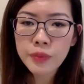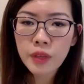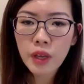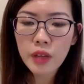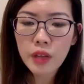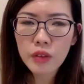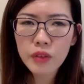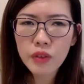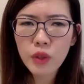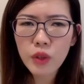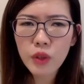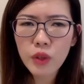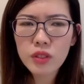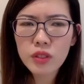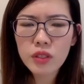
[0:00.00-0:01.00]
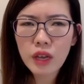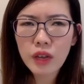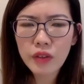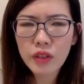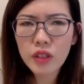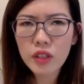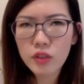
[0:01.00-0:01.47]
And of course, I
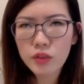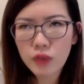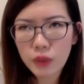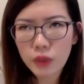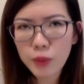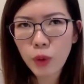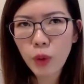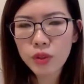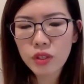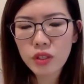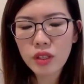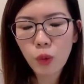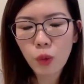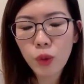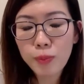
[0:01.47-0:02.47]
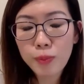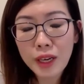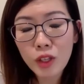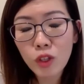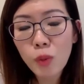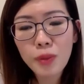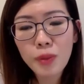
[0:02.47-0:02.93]
think it's very important that we might
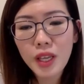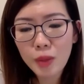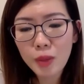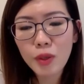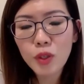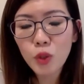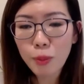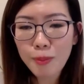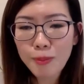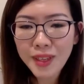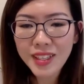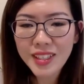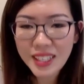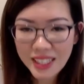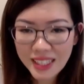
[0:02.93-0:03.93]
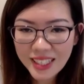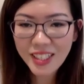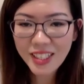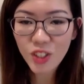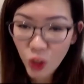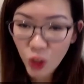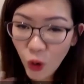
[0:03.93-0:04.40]
not be able to meet the
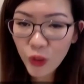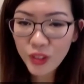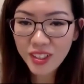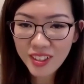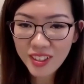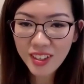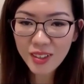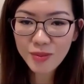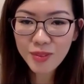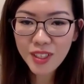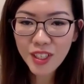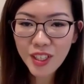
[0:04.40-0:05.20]
needs all the time.